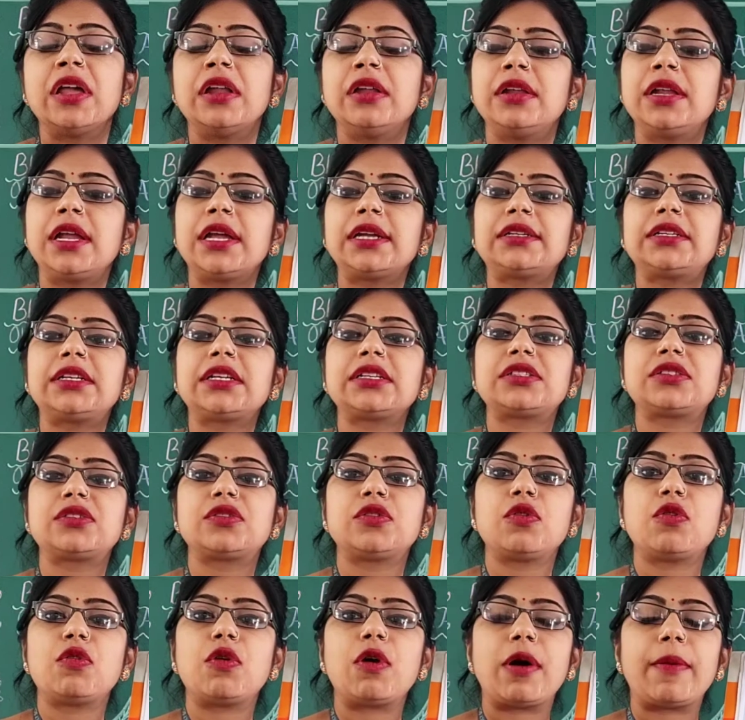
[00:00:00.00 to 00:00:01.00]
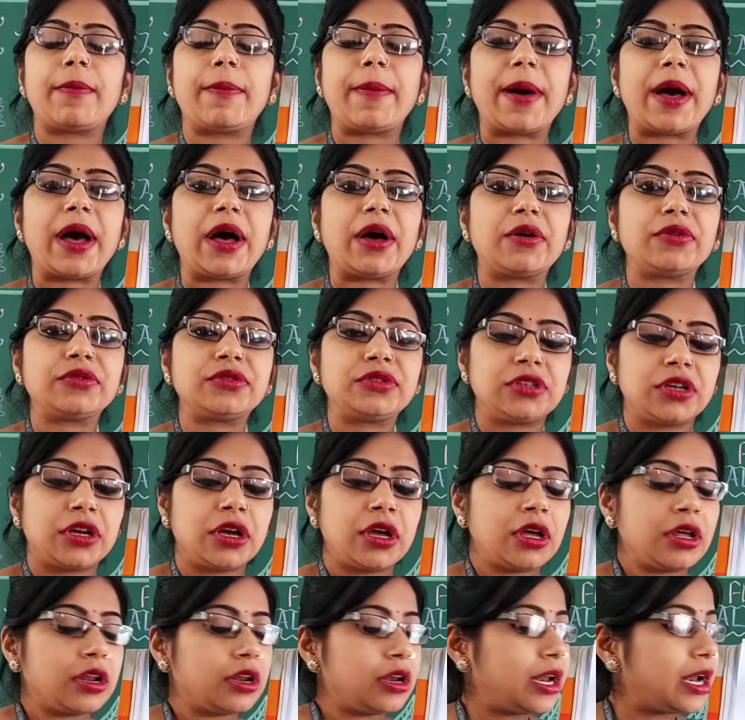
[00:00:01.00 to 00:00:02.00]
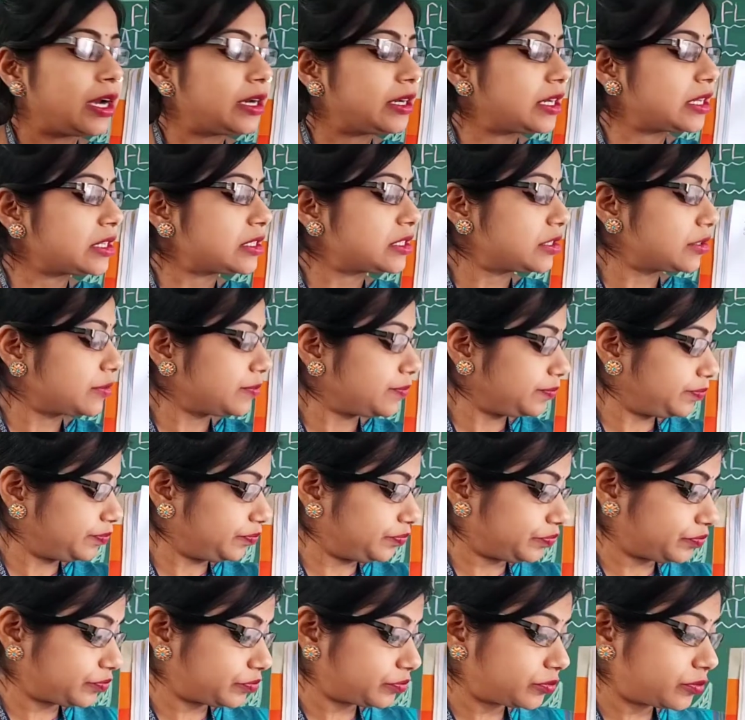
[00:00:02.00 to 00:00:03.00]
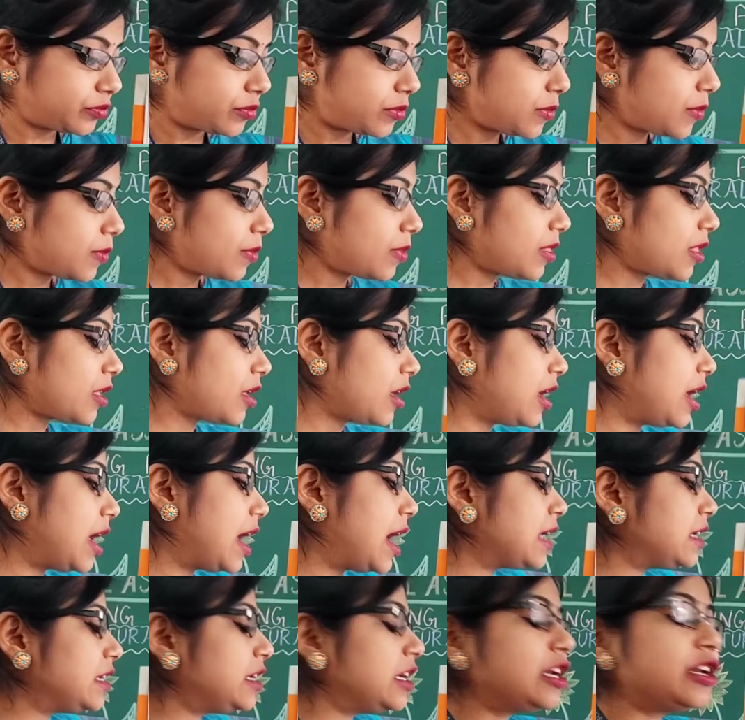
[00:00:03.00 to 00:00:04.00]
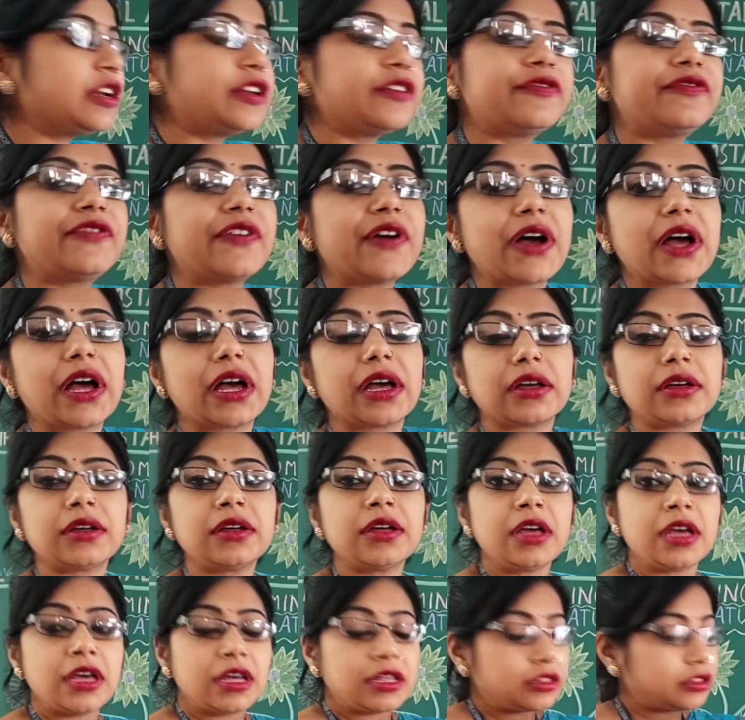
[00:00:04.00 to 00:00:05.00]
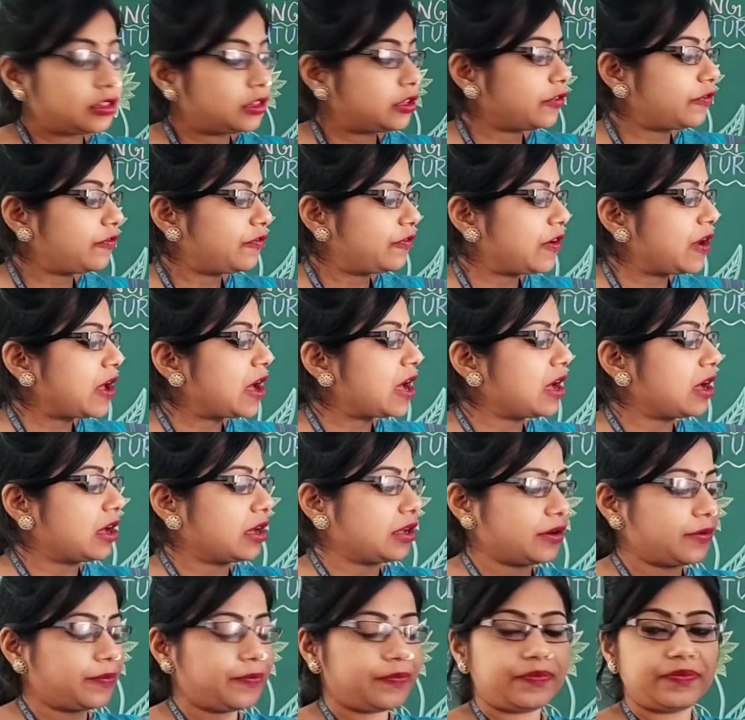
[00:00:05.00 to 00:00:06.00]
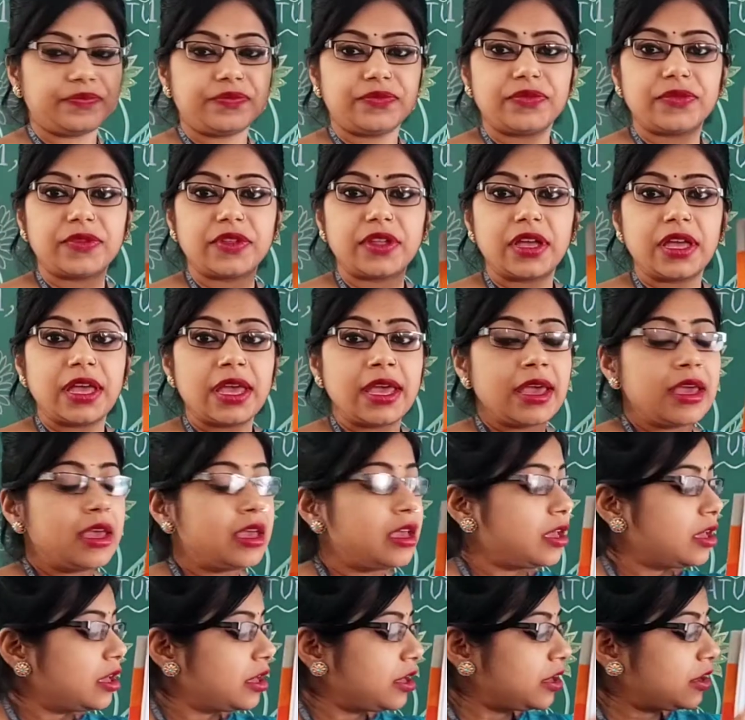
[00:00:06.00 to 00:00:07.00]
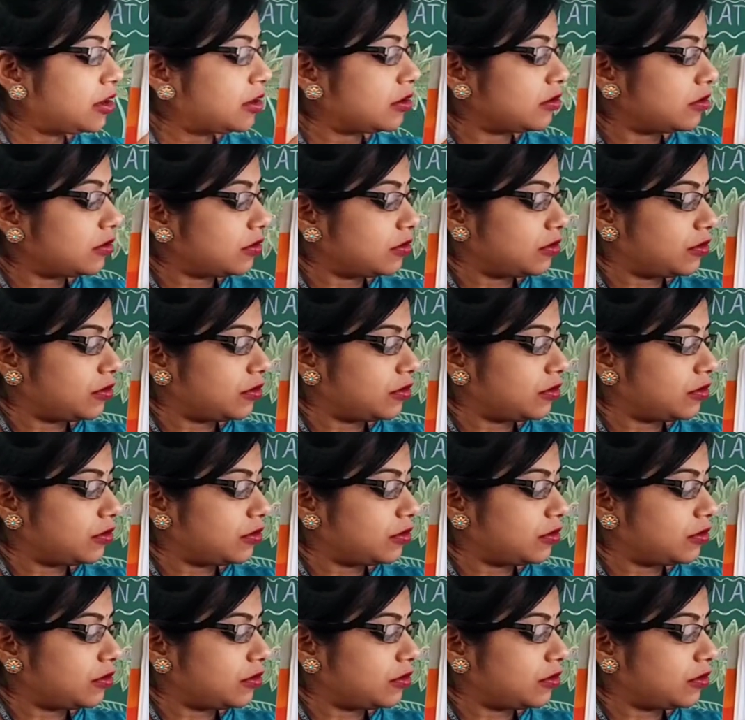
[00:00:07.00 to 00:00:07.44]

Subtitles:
Let us know about Let us identify the flower. Here,